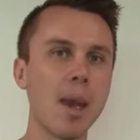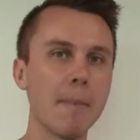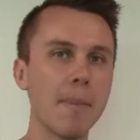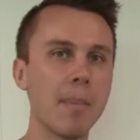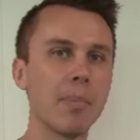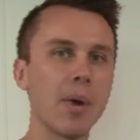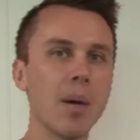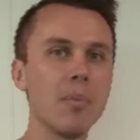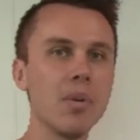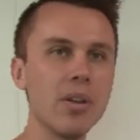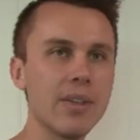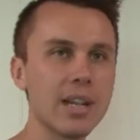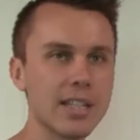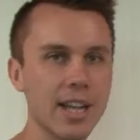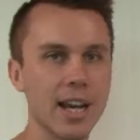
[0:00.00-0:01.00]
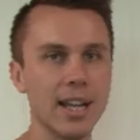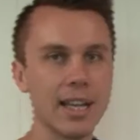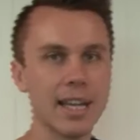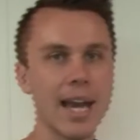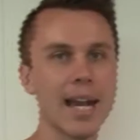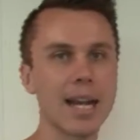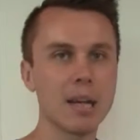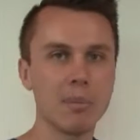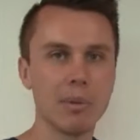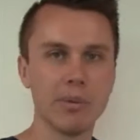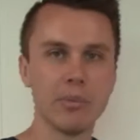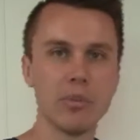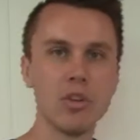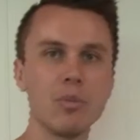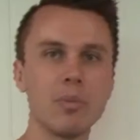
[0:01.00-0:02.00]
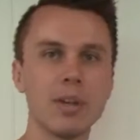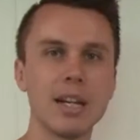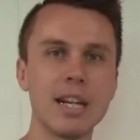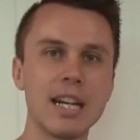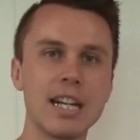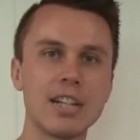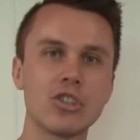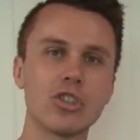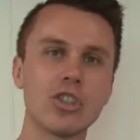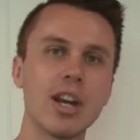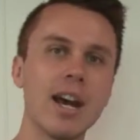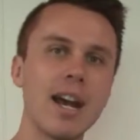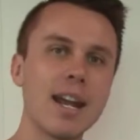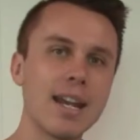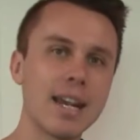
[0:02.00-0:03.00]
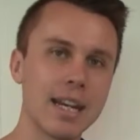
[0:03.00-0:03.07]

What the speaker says: But by moving daily, adding a bit of movement in each day,